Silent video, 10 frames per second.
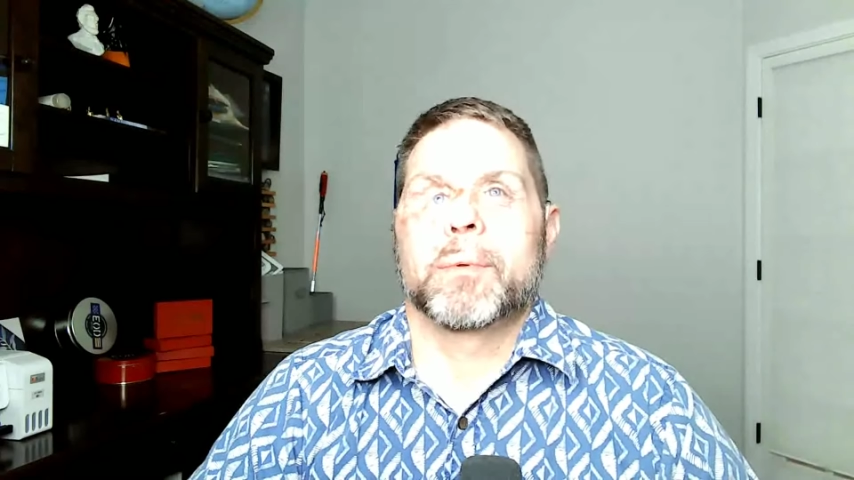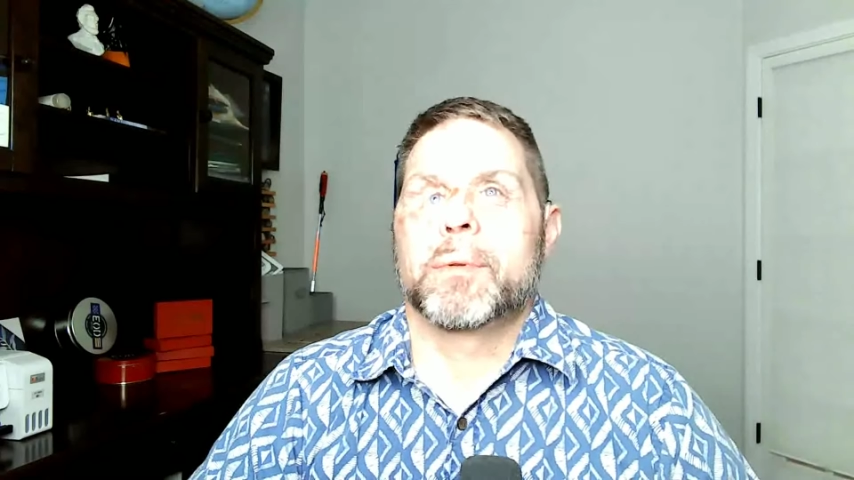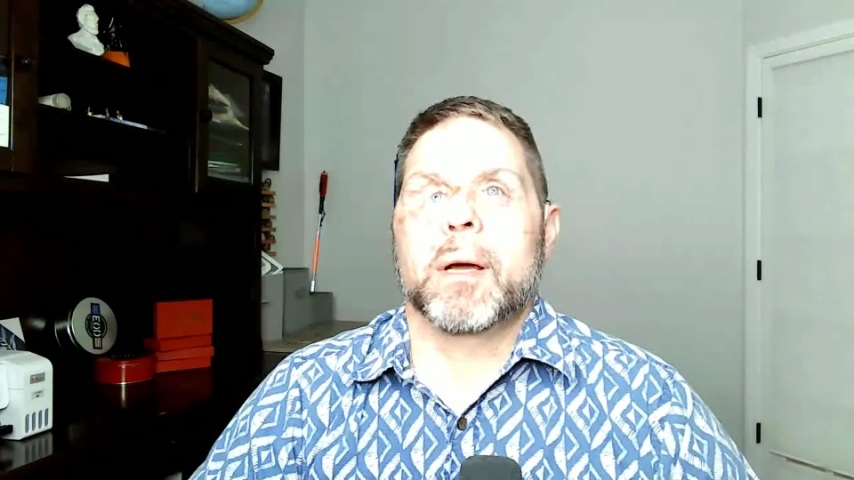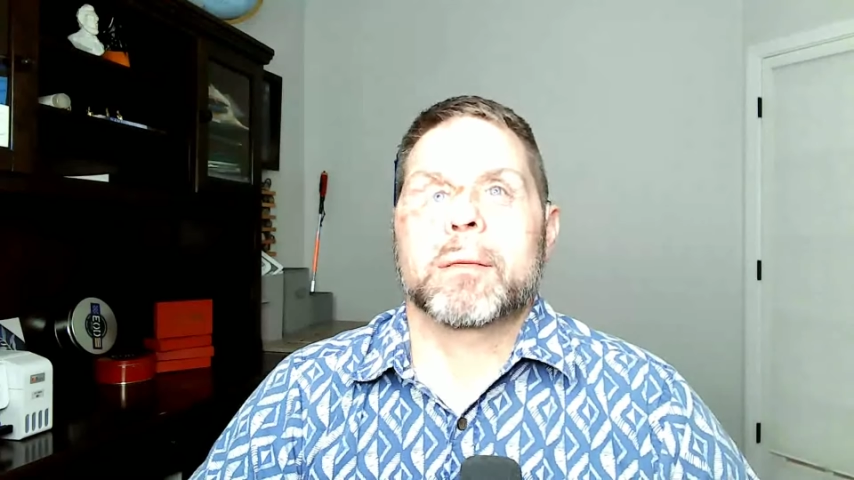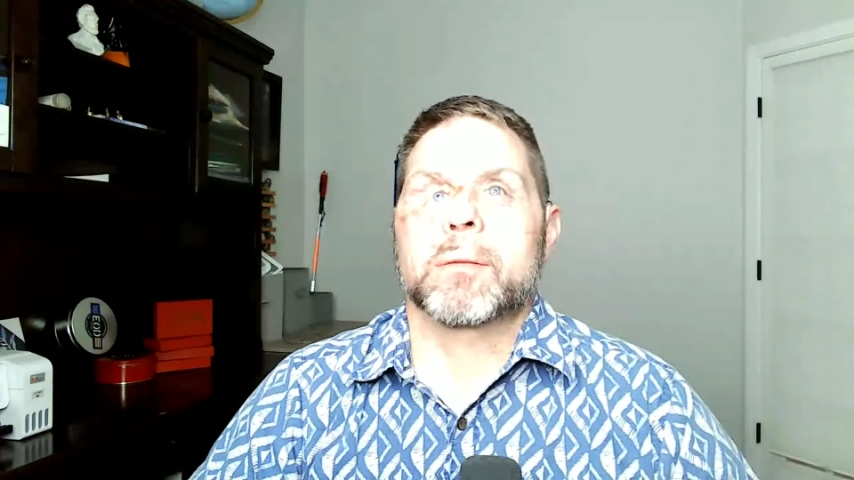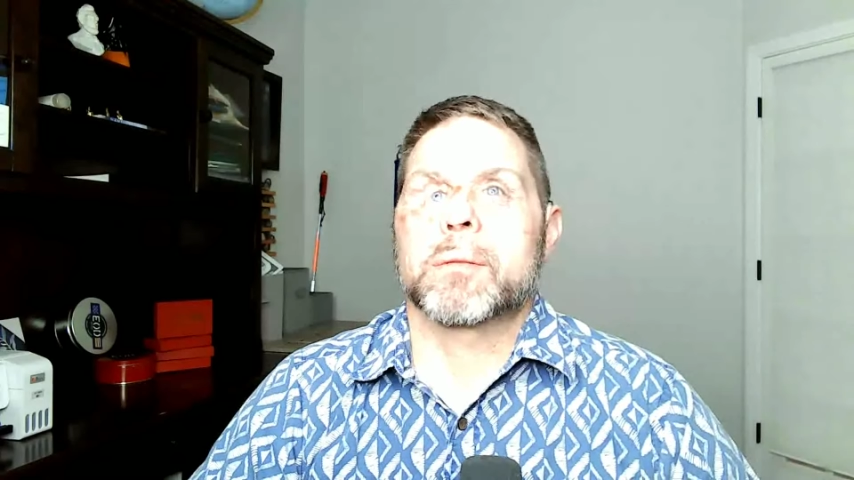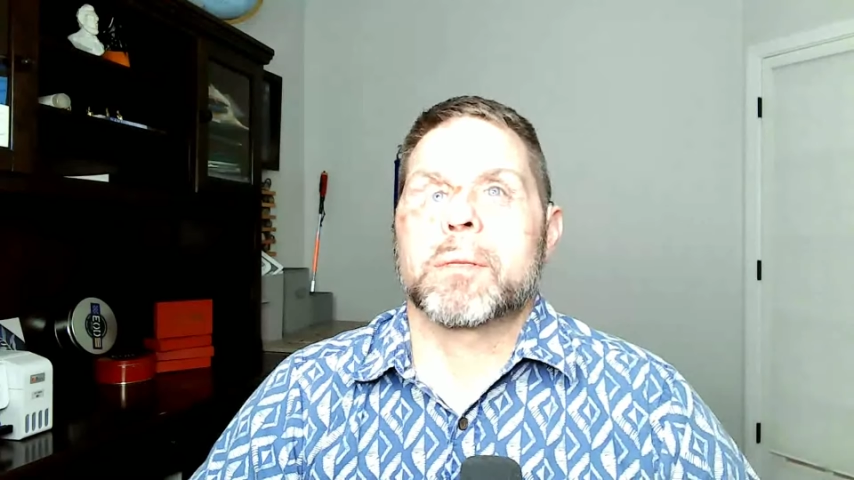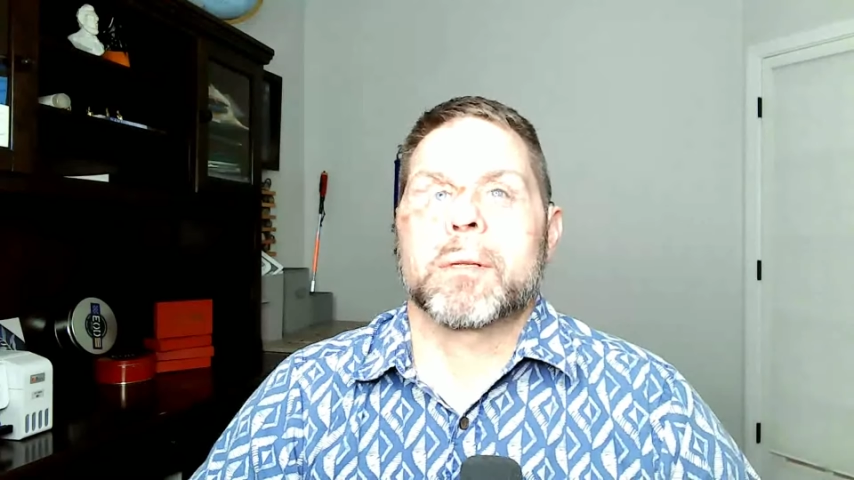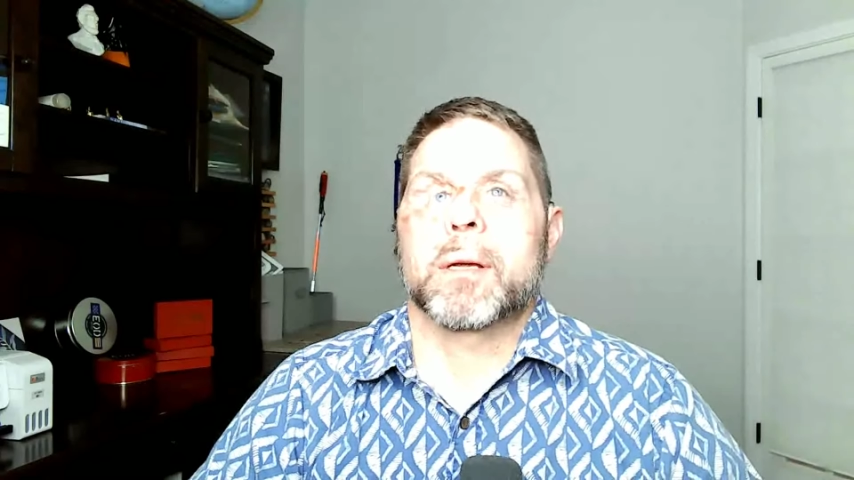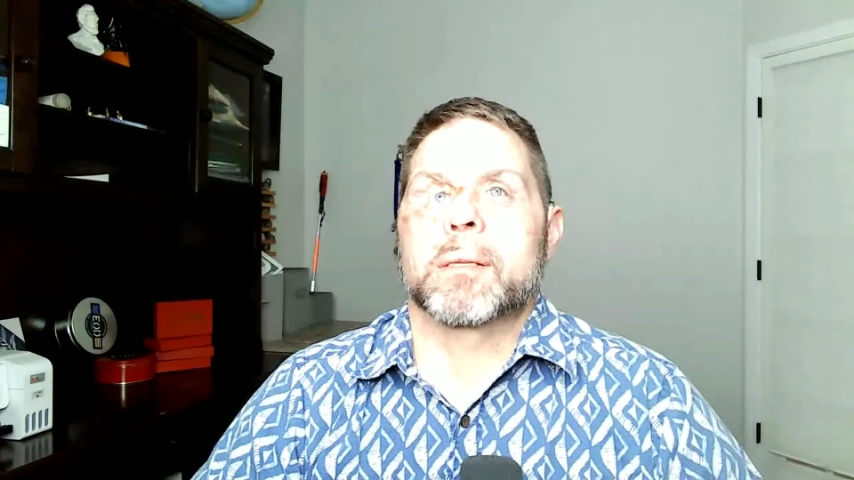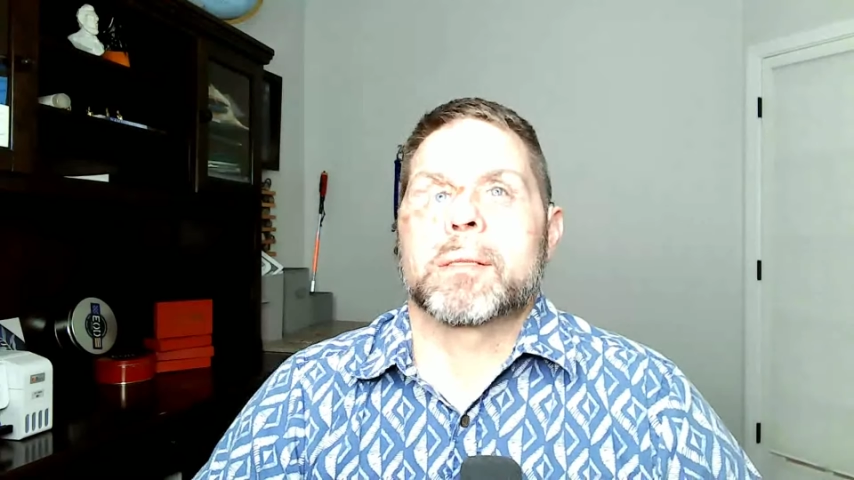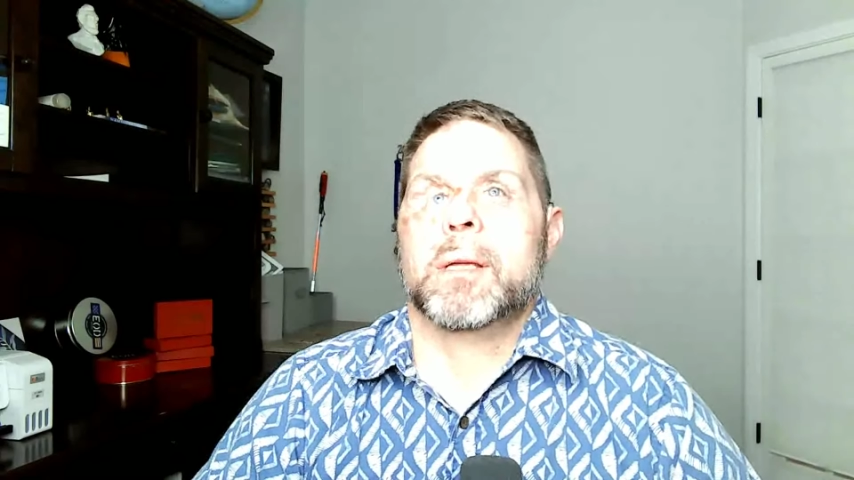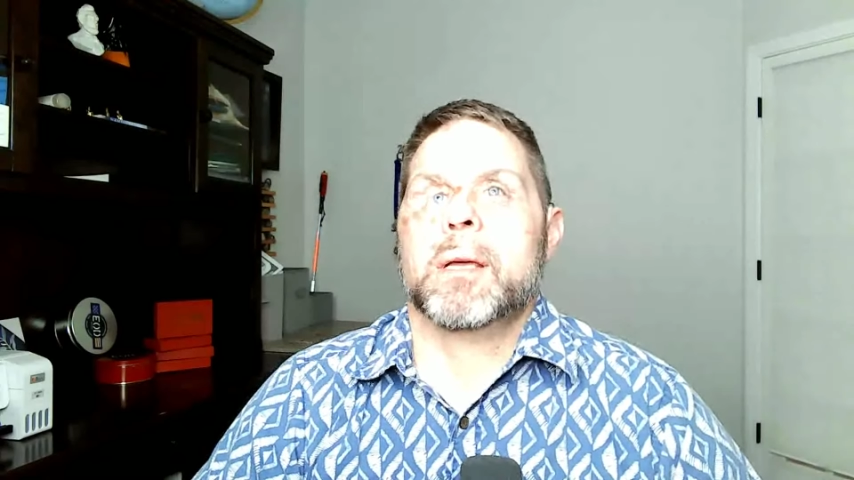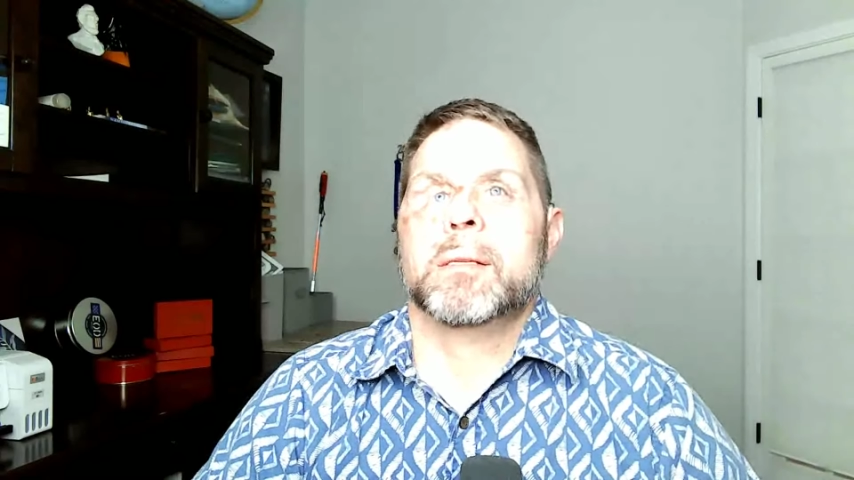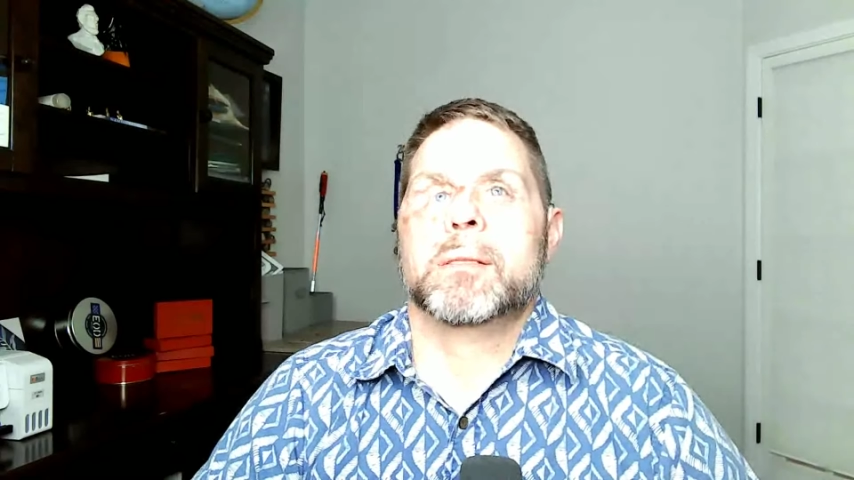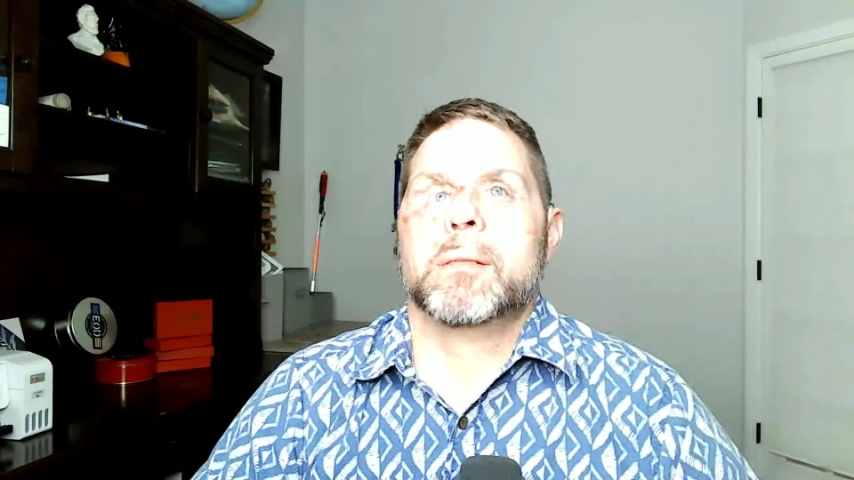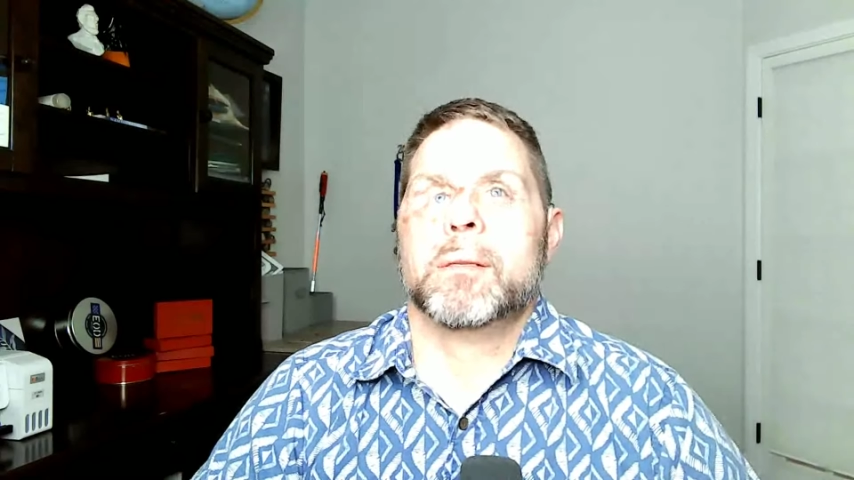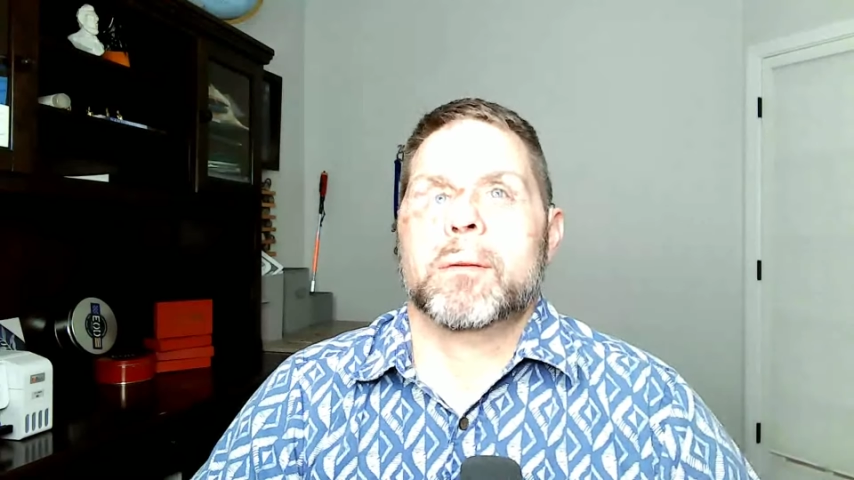doctors in the United States.